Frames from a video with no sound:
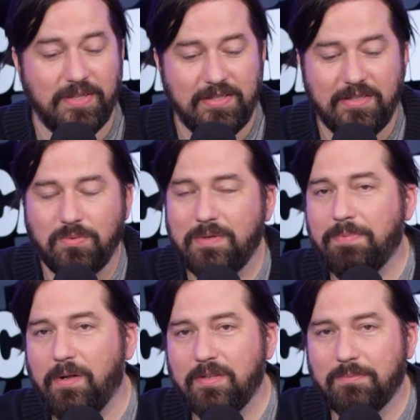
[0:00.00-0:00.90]
this is what
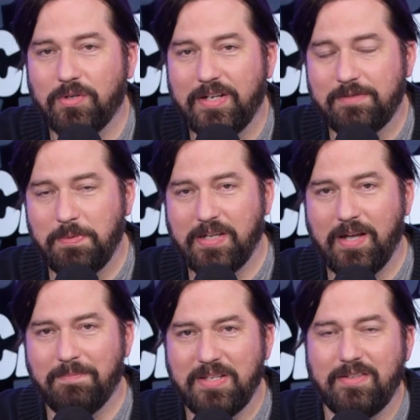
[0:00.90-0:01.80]
Baltimore has
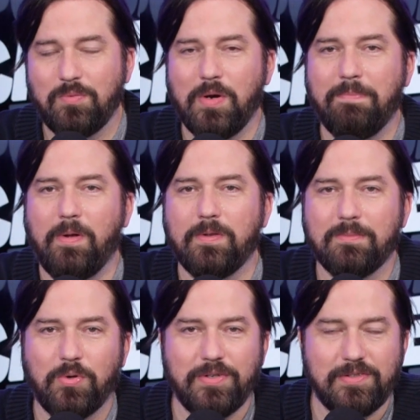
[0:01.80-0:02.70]
become. This is where
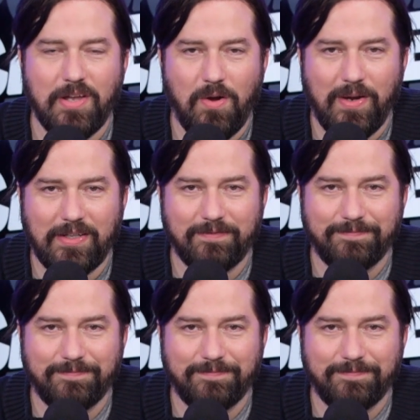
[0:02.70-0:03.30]
Baltimore is going.